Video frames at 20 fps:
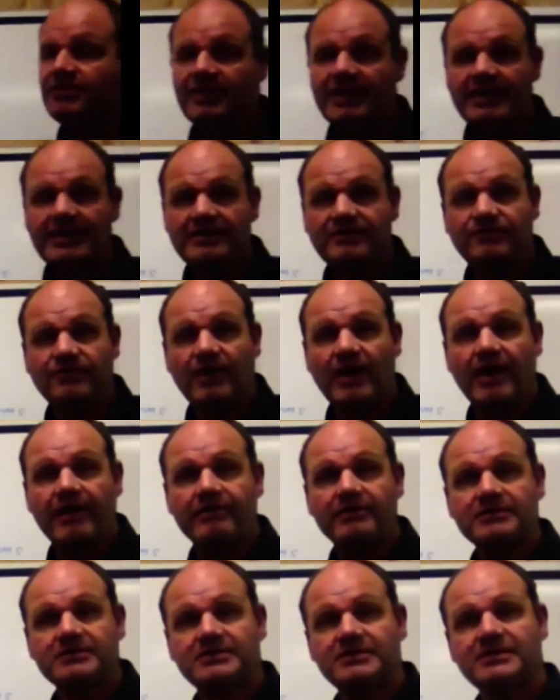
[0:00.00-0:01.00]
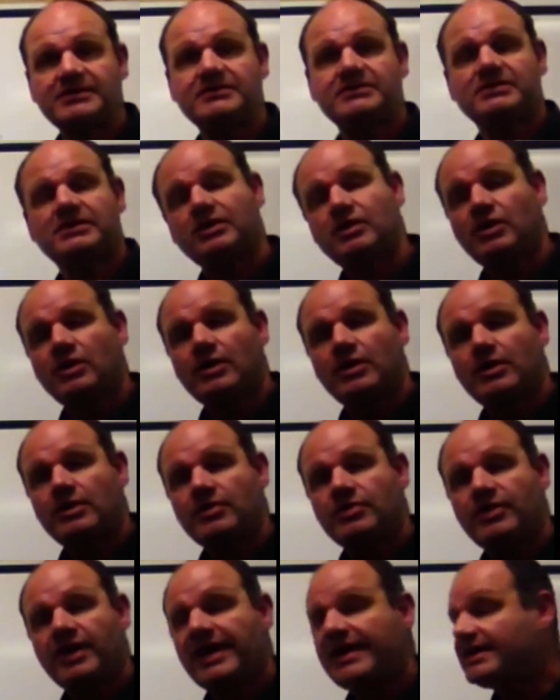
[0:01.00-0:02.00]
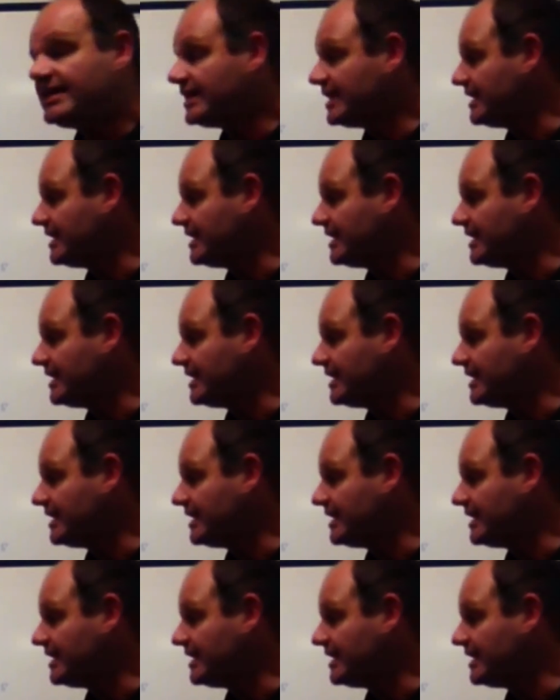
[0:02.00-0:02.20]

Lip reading: these viruses they